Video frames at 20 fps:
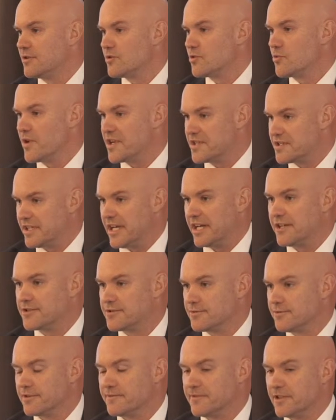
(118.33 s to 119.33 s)

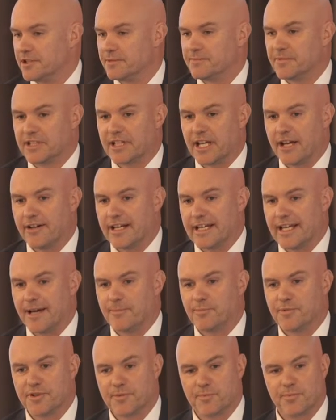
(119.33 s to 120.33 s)
residential development going
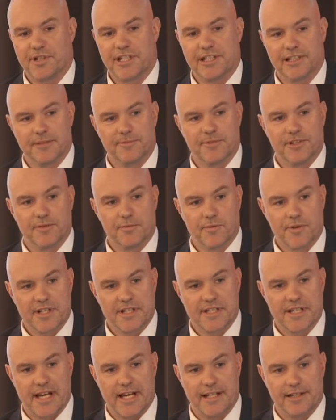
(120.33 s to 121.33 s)
up with pretty limited
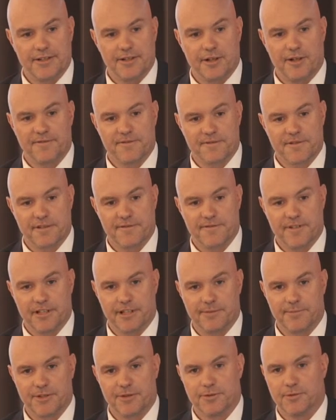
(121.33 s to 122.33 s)
retail and office
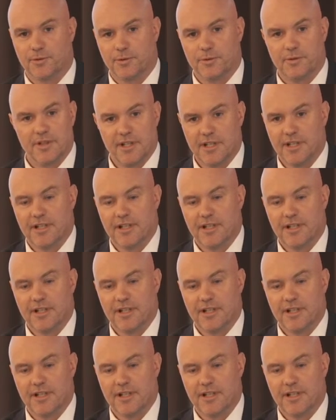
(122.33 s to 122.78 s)
development, or